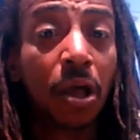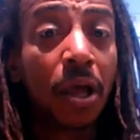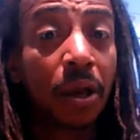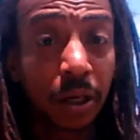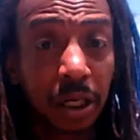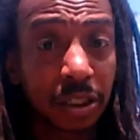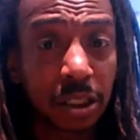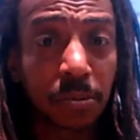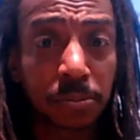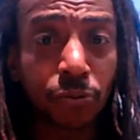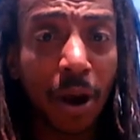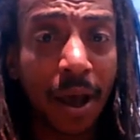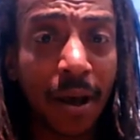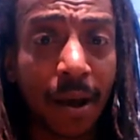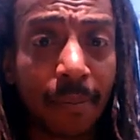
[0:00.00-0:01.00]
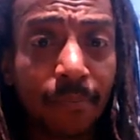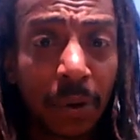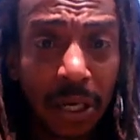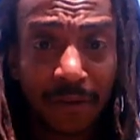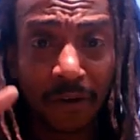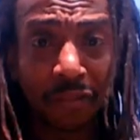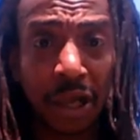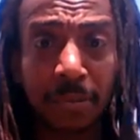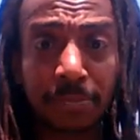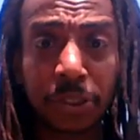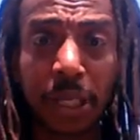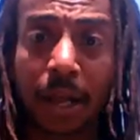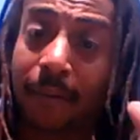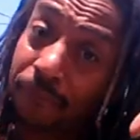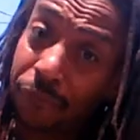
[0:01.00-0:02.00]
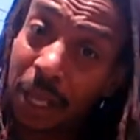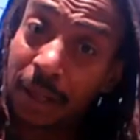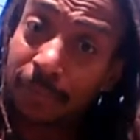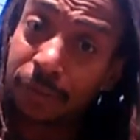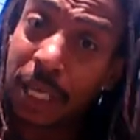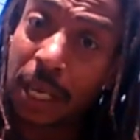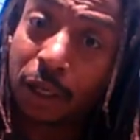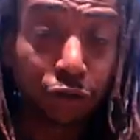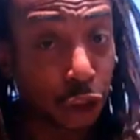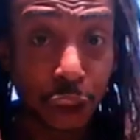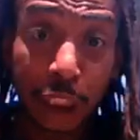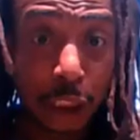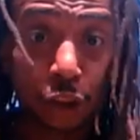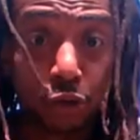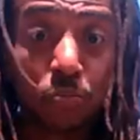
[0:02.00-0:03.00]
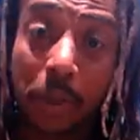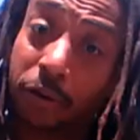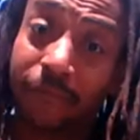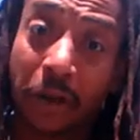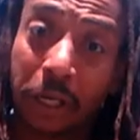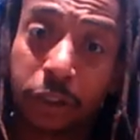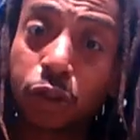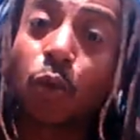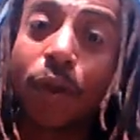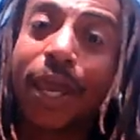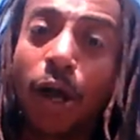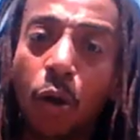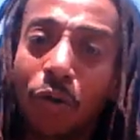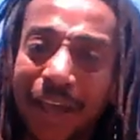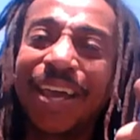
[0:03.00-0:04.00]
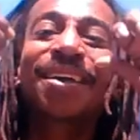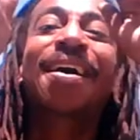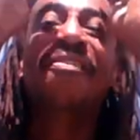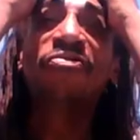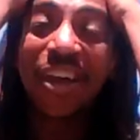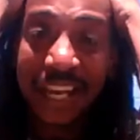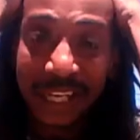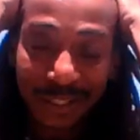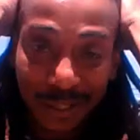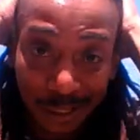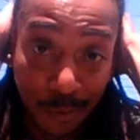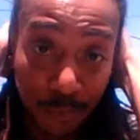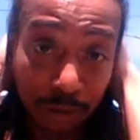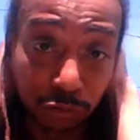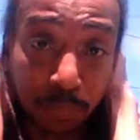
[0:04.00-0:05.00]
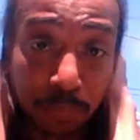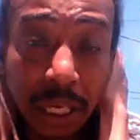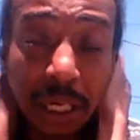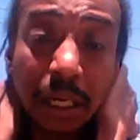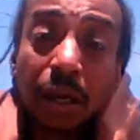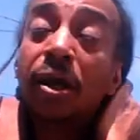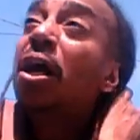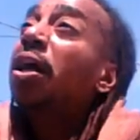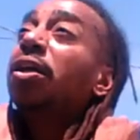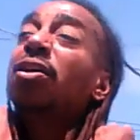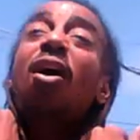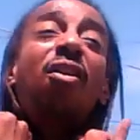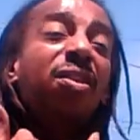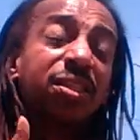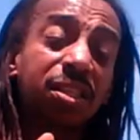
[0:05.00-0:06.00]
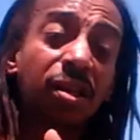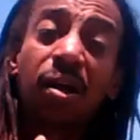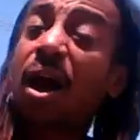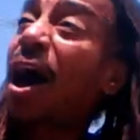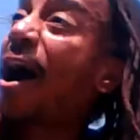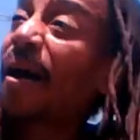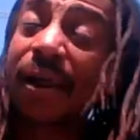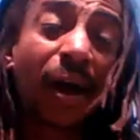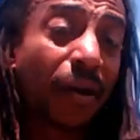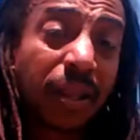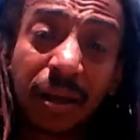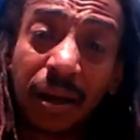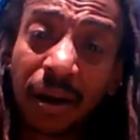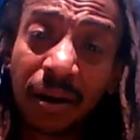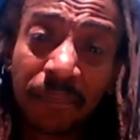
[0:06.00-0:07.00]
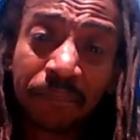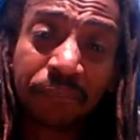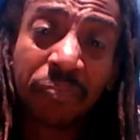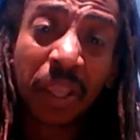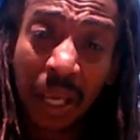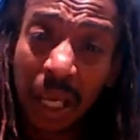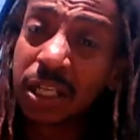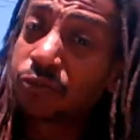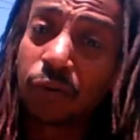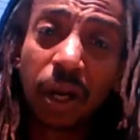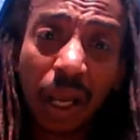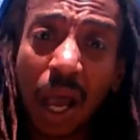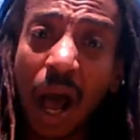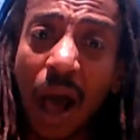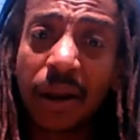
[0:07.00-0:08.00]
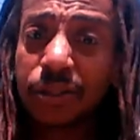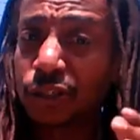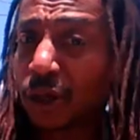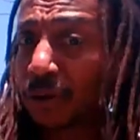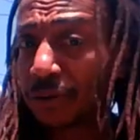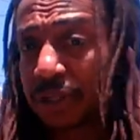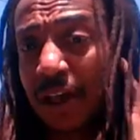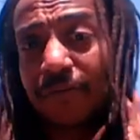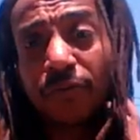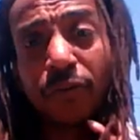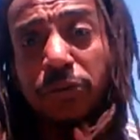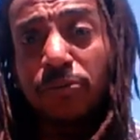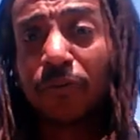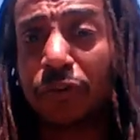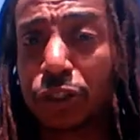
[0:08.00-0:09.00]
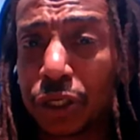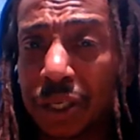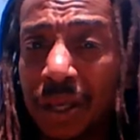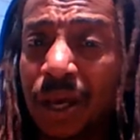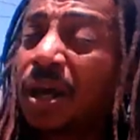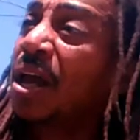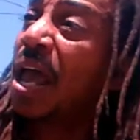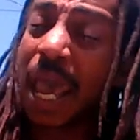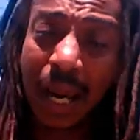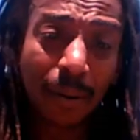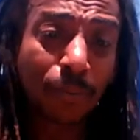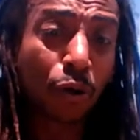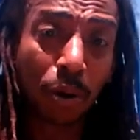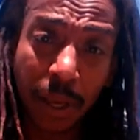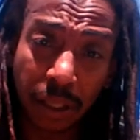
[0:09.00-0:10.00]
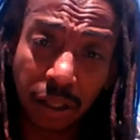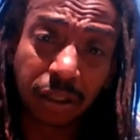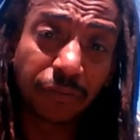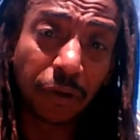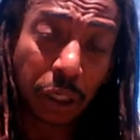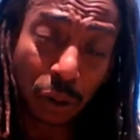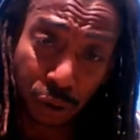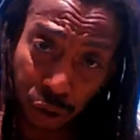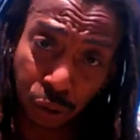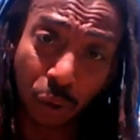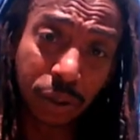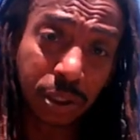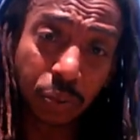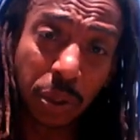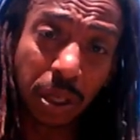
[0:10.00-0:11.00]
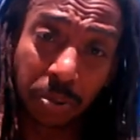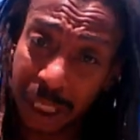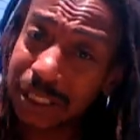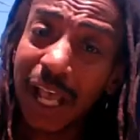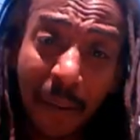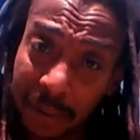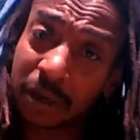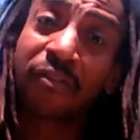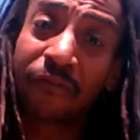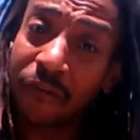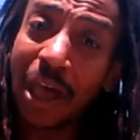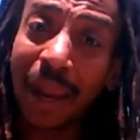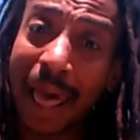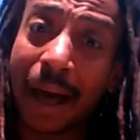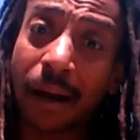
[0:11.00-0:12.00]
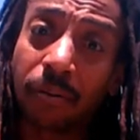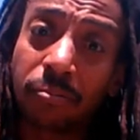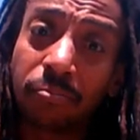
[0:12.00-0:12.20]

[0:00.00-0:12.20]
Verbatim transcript: click subscribe, leave a thumbs up, thumbs down, just not two middle fingers, okay? Okay? Thank you so much for being here. Y'all, it's hot out here. It's really hot. Zone 7 in Richmond, Virginia. And I'm going to make this video short and sweet because I be done fell out